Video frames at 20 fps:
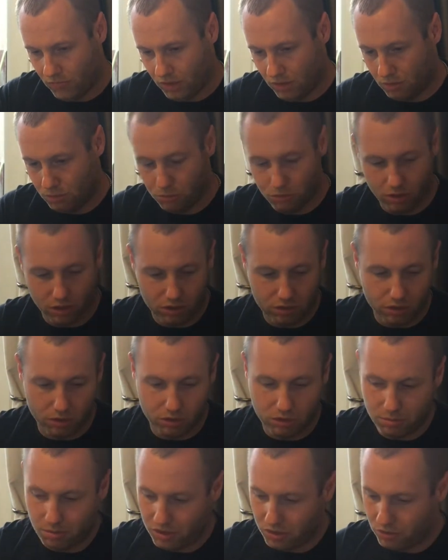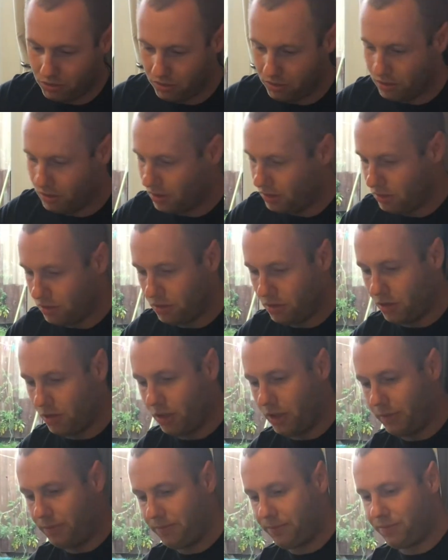And what I do to make sure it's nice and
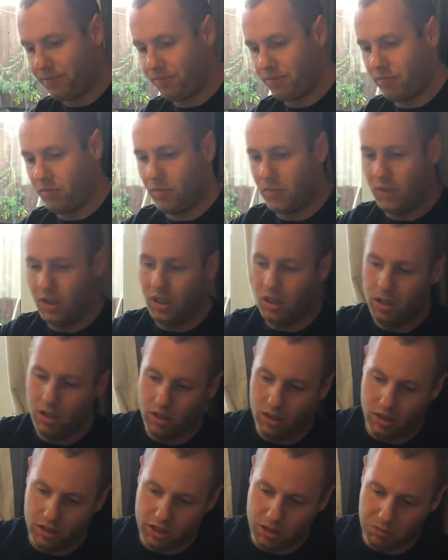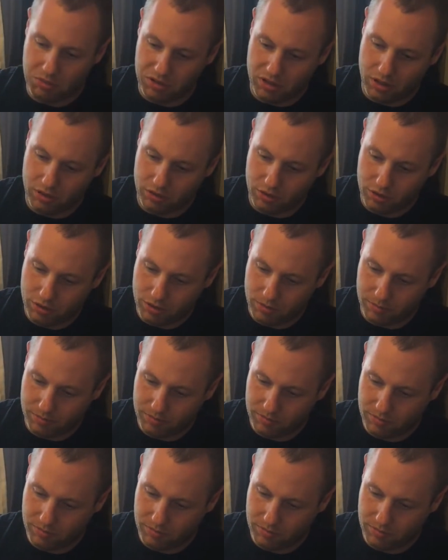tight, get my scissors,